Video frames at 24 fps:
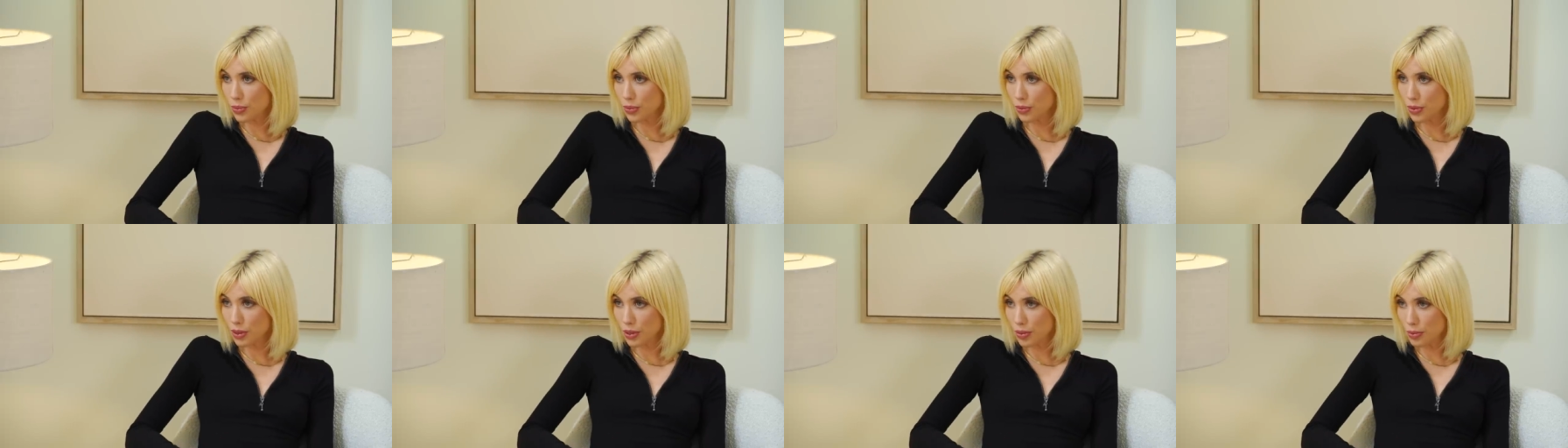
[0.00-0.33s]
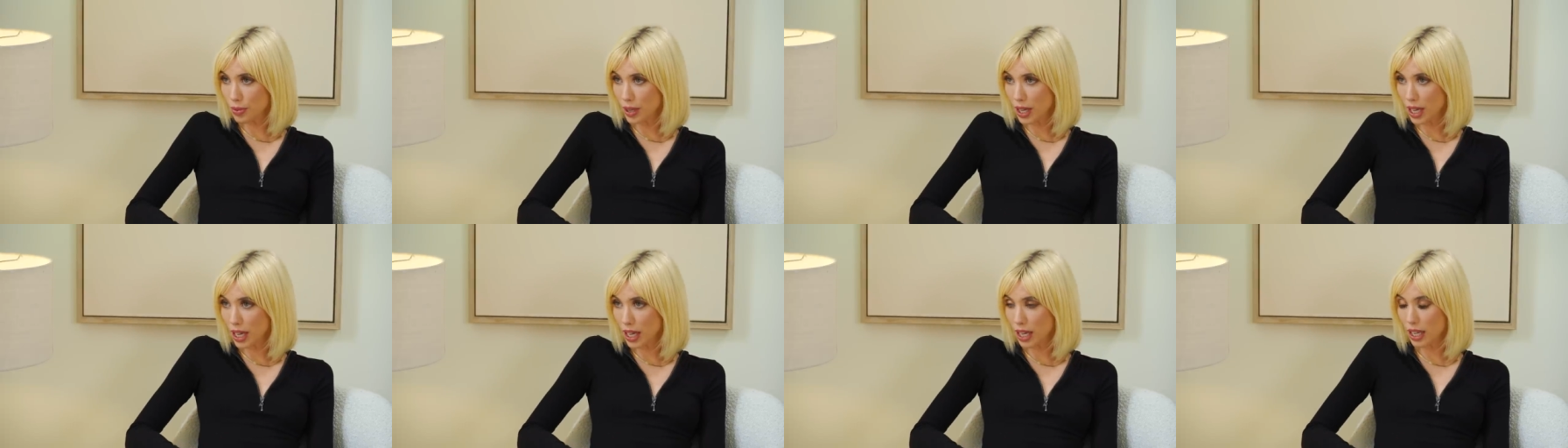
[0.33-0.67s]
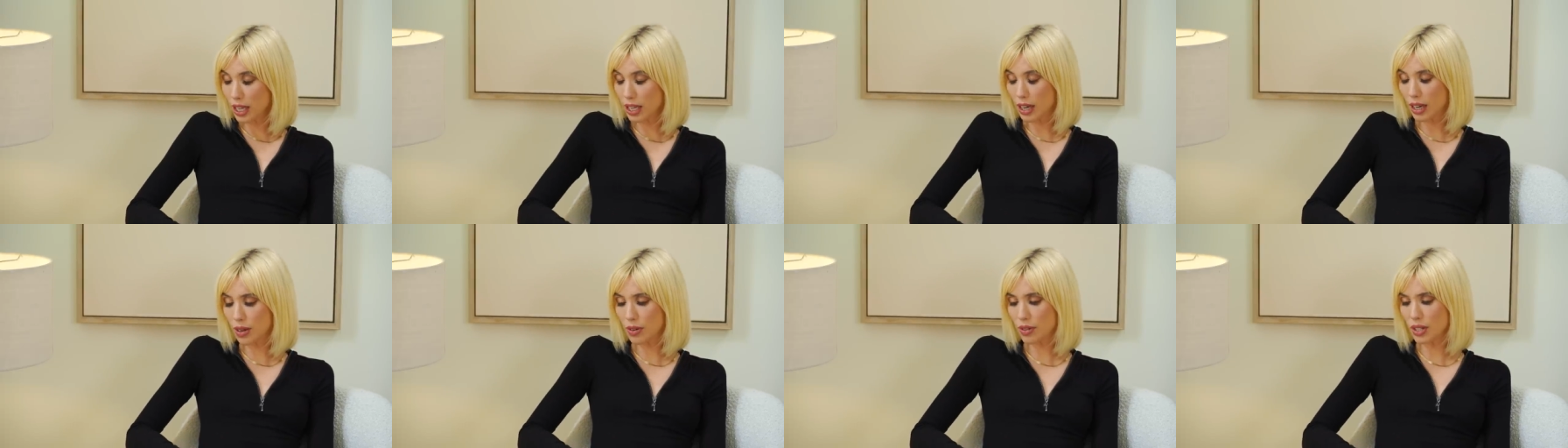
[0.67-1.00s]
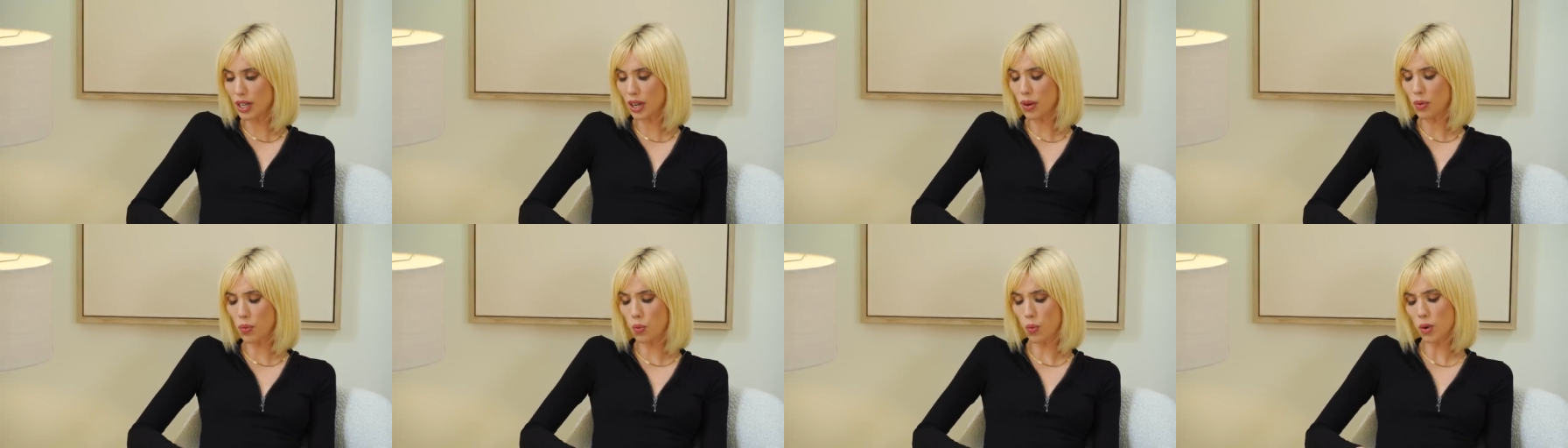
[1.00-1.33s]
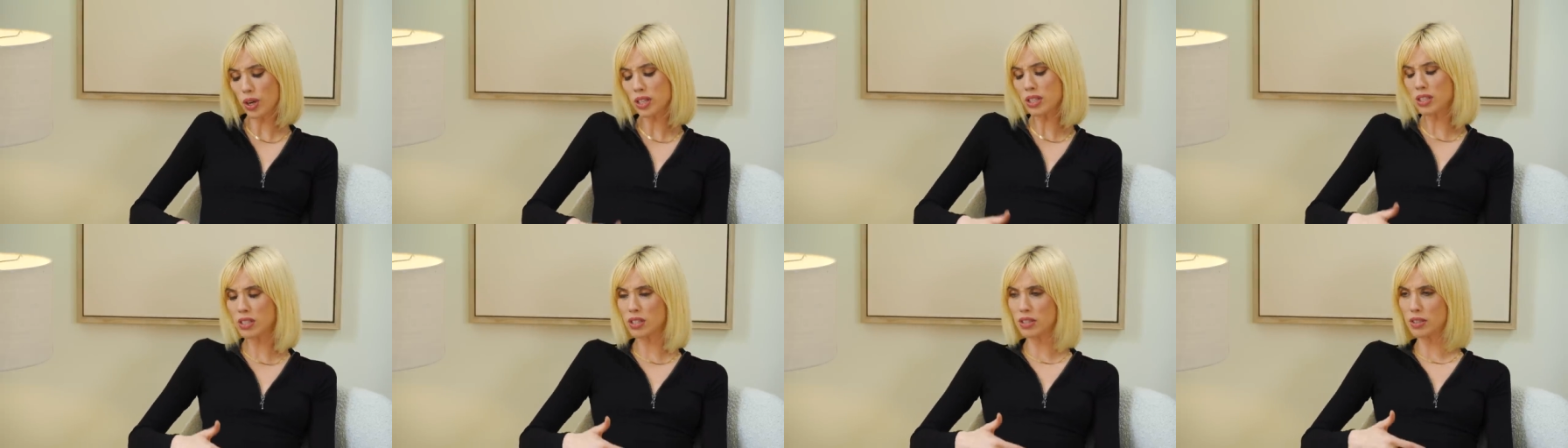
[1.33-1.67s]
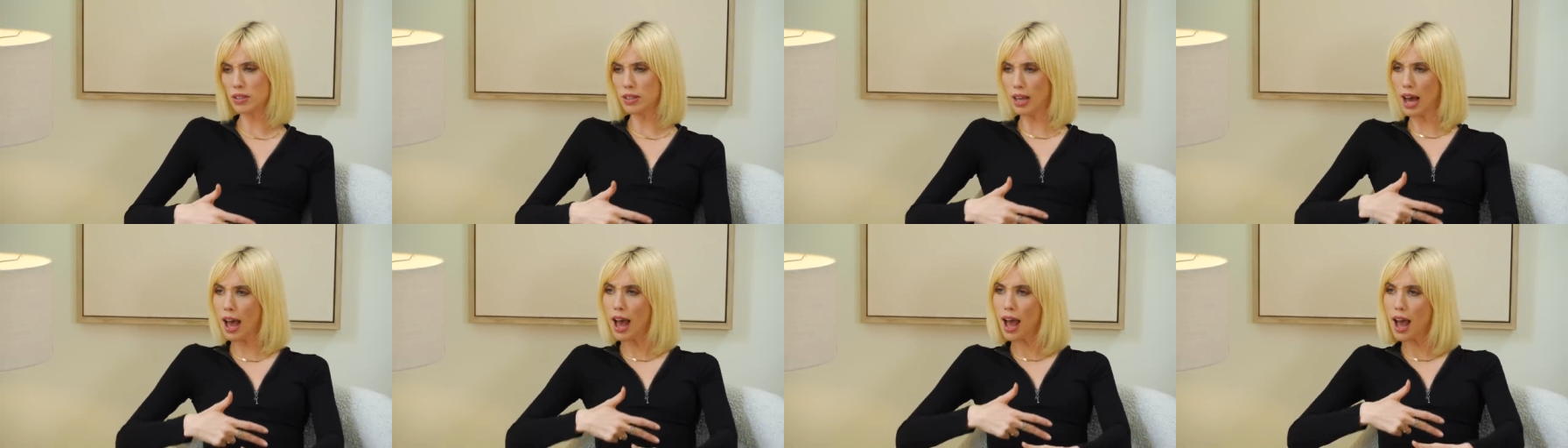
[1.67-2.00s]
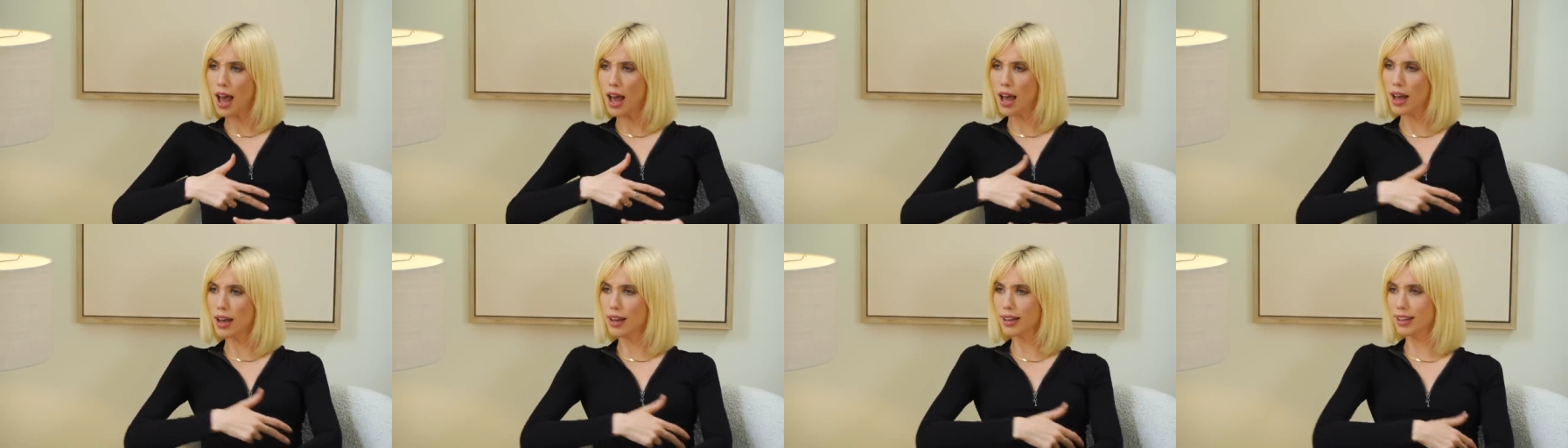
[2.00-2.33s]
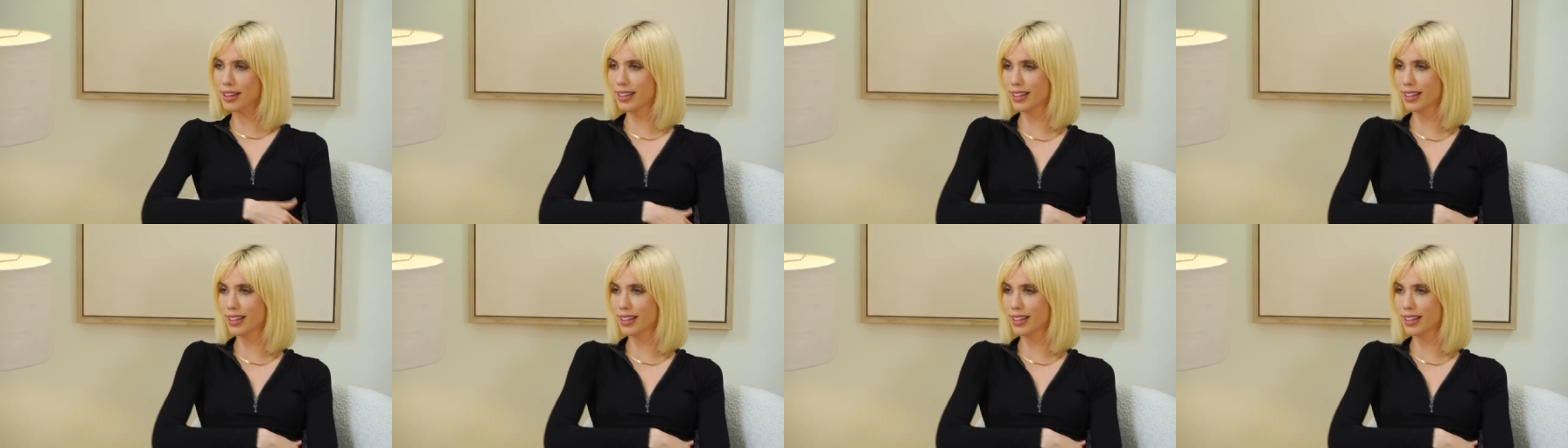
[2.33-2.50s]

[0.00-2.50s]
with me?" And I was like, "What's that?"